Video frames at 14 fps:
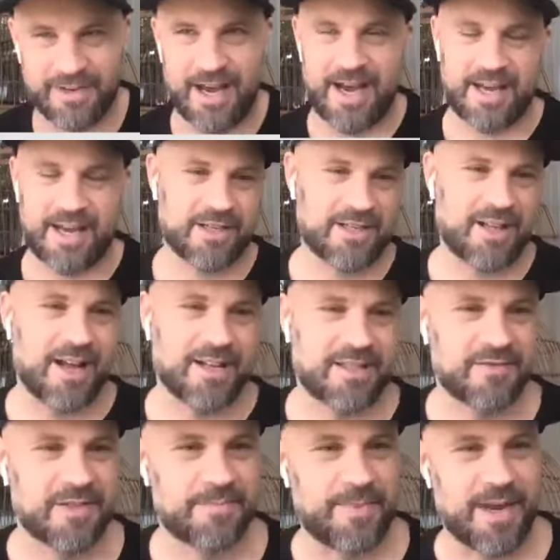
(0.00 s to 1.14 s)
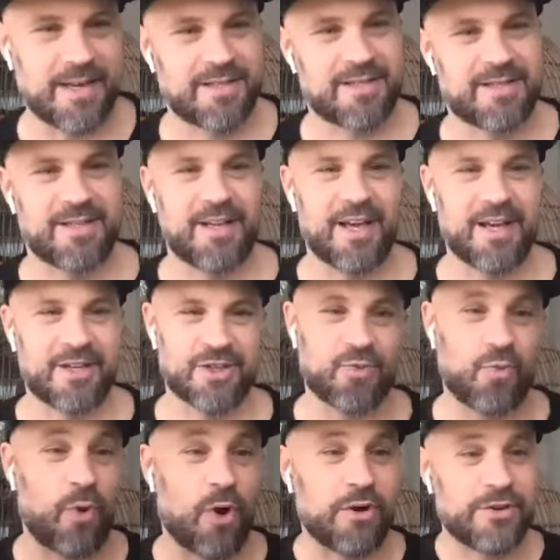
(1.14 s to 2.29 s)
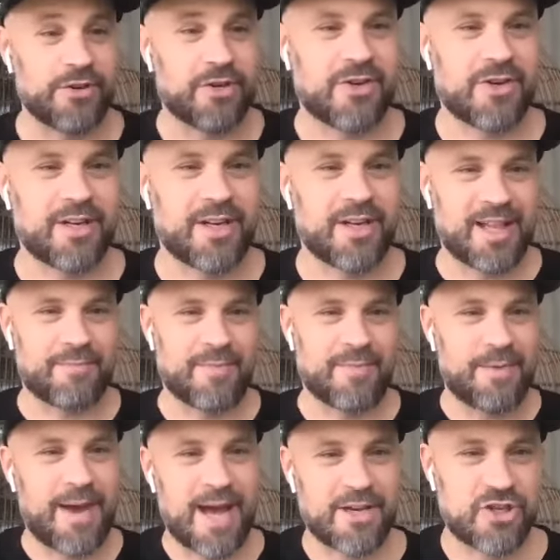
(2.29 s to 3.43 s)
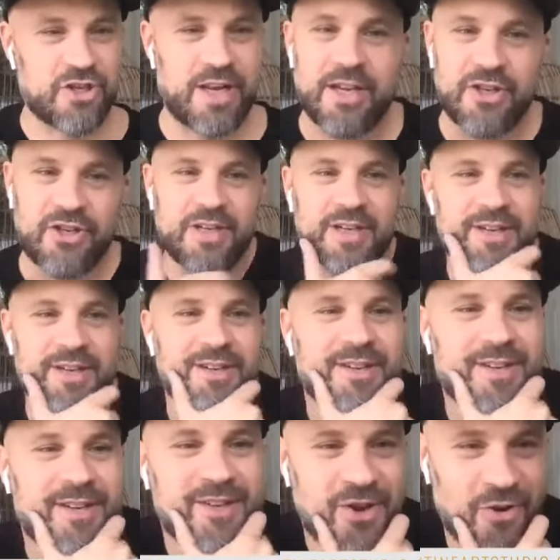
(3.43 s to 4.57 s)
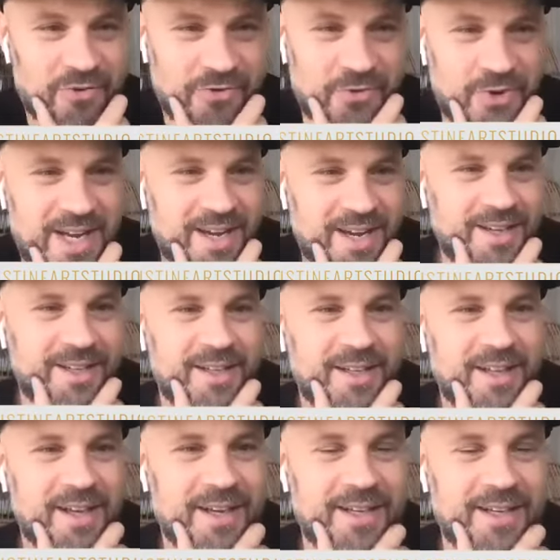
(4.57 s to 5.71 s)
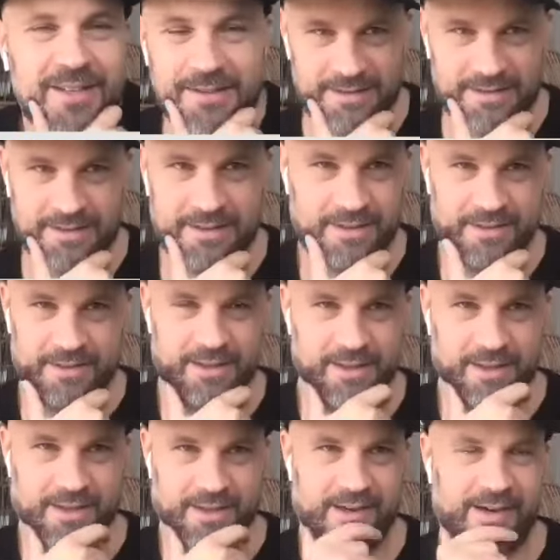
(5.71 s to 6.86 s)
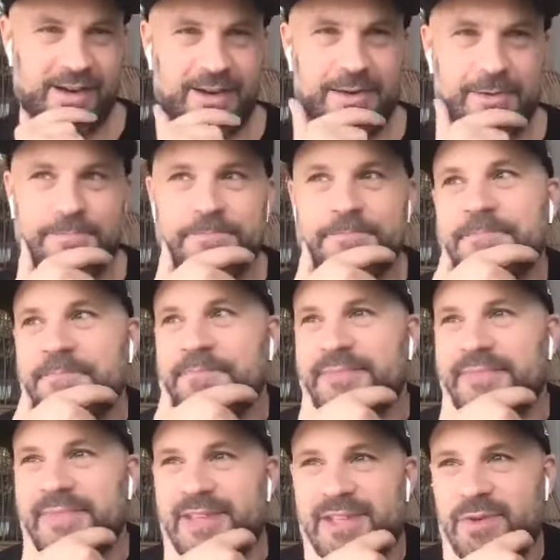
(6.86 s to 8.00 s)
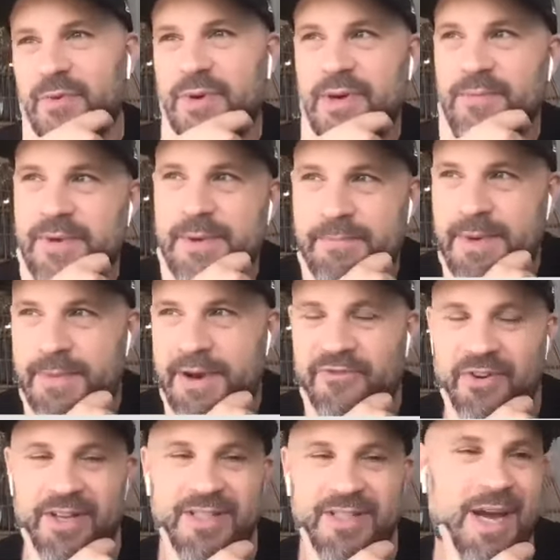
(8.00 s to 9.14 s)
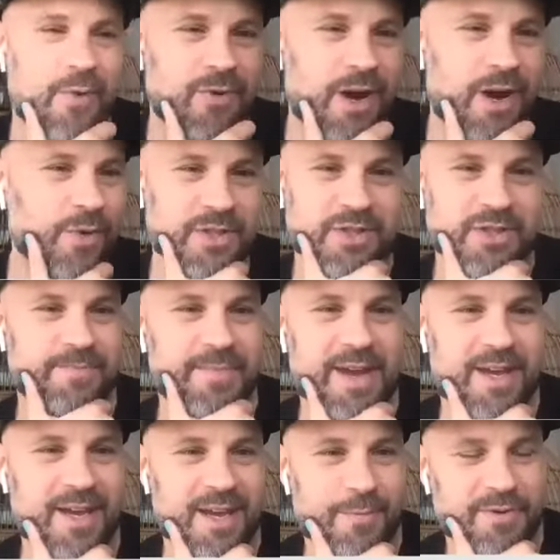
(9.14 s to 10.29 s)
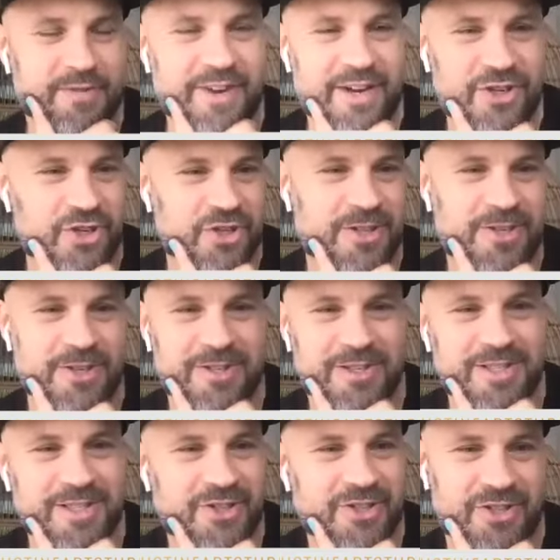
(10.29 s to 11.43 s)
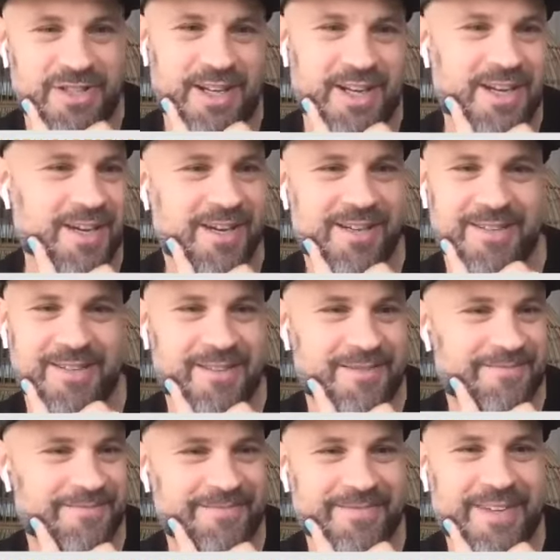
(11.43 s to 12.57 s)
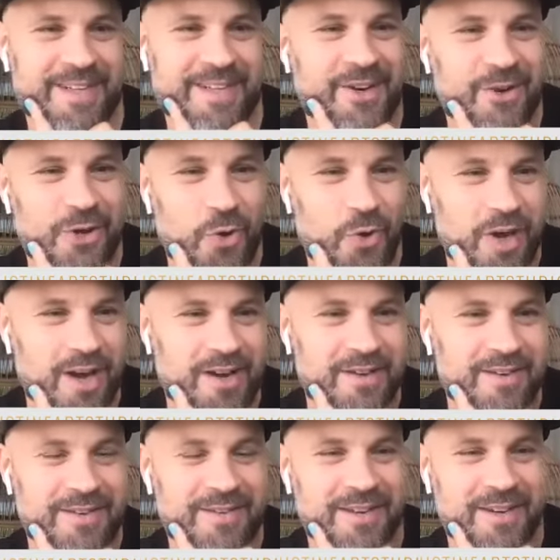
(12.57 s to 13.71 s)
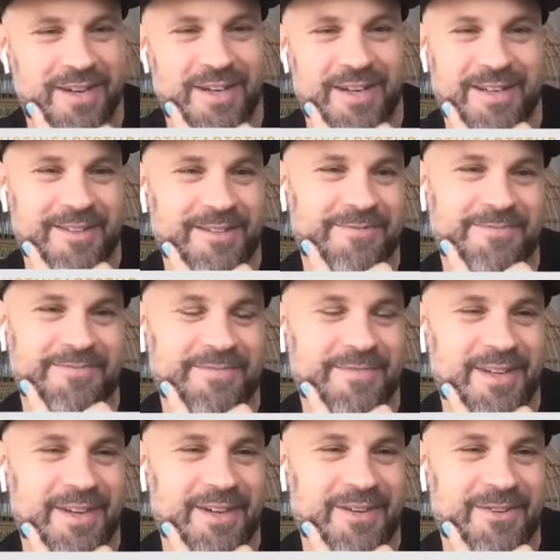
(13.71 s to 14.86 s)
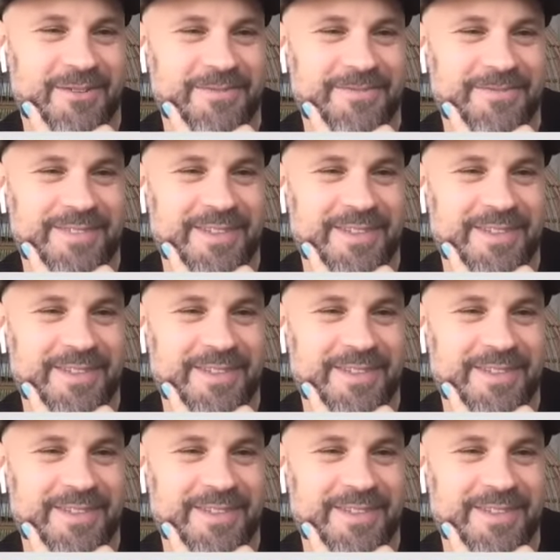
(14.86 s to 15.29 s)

I had just lots of space to like just wander and like let my imagination go free. Like, um so we, my friends and i were always just making up adventures and just like you know going on uh you know